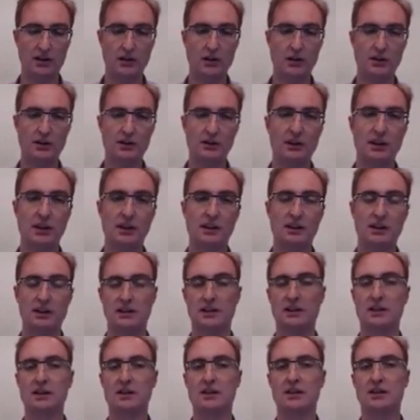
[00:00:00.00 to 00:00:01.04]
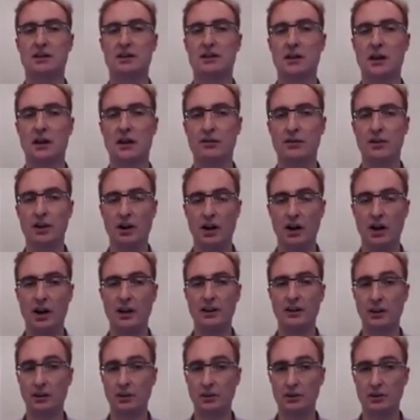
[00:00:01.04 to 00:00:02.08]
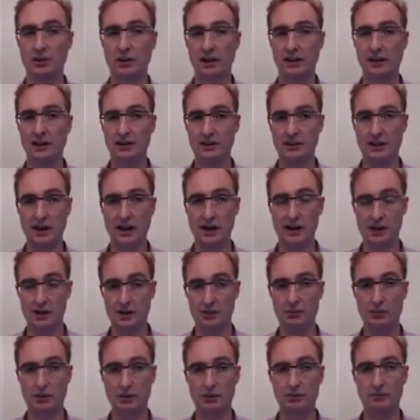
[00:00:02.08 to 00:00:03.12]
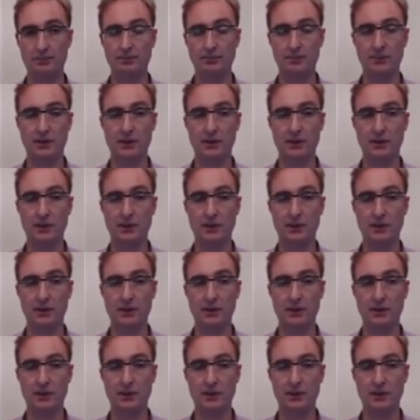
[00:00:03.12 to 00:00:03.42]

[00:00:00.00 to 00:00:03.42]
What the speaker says: content is of the kind that looks like it's cacheable,